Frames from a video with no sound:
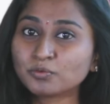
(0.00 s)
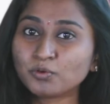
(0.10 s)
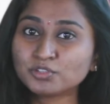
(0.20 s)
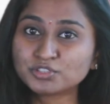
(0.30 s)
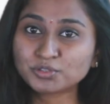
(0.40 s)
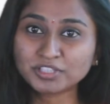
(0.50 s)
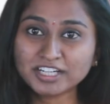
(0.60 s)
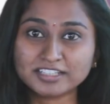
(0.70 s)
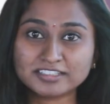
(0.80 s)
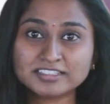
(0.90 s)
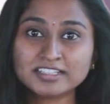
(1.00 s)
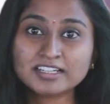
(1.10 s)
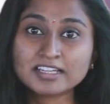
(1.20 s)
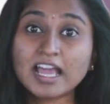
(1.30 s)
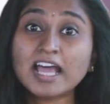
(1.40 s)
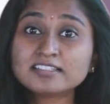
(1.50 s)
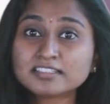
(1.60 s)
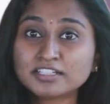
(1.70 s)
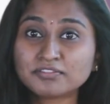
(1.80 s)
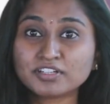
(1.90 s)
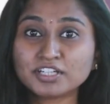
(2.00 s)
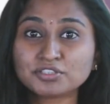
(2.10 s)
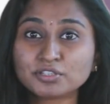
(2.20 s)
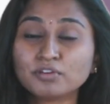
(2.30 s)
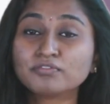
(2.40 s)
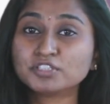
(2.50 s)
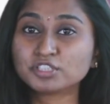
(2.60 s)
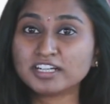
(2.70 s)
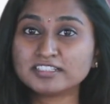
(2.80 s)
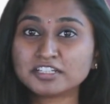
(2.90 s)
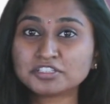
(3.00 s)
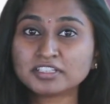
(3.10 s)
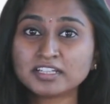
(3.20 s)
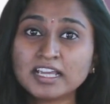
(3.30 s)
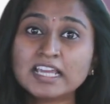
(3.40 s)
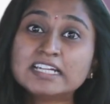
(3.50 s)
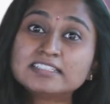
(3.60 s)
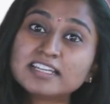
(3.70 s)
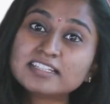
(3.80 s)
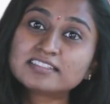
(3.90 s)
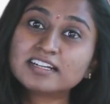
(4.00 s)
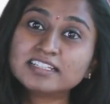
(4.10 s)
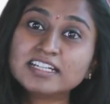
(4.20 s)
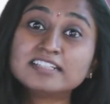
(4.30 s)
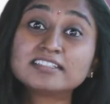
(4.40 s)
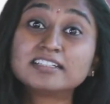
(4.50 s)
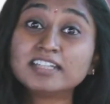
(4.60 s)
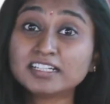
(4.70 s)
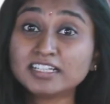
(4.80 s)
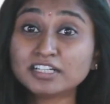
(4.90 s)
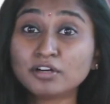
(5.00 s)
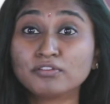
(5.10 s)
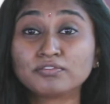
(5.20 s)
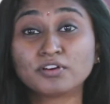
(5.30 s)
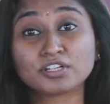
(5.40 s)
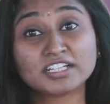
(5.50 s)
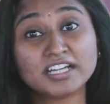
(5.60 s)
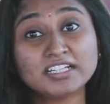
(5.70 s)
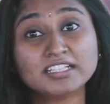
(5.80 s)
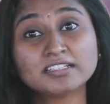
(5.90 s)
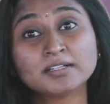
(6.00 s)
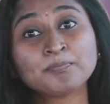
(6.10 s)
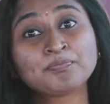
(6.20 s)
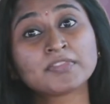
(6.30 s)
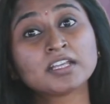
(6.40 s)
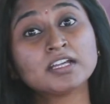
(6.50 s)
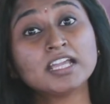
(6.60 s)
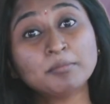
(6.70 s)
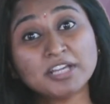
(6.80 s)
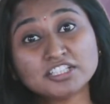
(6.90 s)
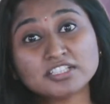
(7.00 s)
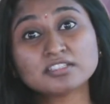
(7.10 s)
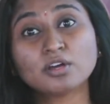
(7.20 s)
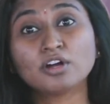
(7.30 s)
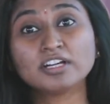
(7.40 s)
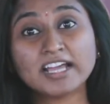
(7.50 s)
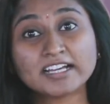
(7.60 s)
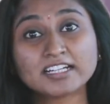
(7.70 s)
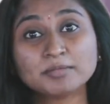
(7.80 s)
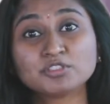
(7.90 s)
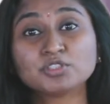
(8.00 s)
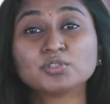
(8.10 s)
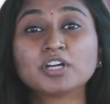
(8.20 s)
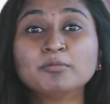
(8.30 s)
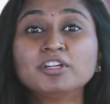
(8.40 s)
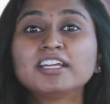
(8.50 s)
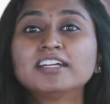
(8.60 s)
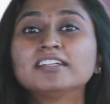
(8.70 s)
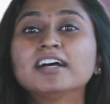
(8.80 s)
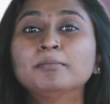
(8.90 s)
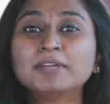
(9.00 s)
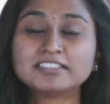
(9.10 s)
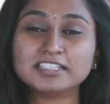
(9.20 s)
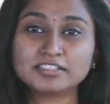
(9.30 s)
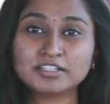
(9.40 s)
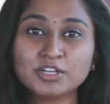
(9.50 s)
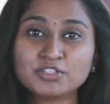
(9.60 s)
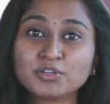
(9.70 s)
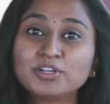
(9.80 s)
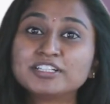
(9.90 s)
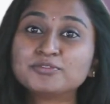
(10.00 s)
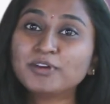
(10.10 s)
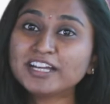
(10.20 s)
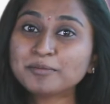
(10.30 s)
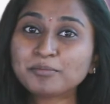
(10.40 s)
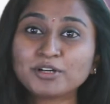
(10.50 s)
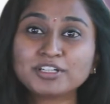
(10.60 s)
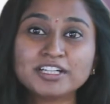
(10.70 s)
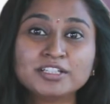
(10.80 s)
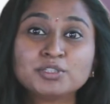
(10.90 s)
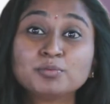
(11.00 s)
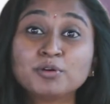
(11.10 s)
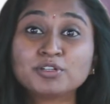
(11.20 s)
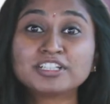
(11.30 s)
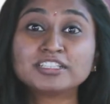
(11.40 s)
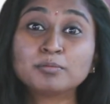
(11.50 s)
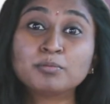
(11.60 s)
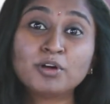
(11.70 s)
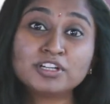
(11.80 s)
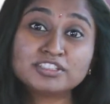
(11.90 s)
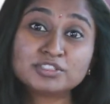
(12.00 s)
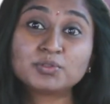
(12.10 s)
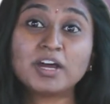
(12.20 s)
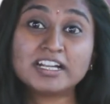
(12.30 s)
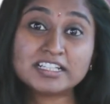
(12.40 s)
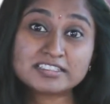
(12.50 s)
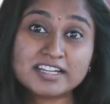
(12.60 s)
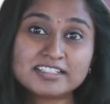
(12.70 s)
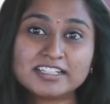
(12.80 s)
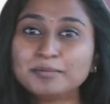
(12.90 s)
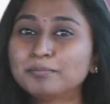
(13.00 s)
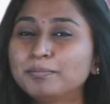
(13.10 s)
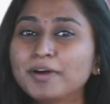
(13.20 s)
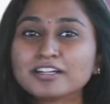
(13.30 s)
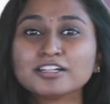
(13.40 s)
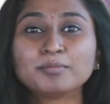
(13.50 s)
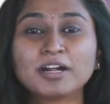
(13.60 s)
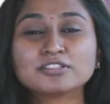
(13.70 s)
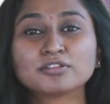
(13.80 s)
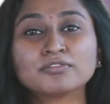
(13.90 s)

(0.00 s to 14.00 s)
wants to create. As a definition of visualization, it says that it is a technique for creating images or diagrams to communicate a message. So it is very important to portray the bodies to understand the important parts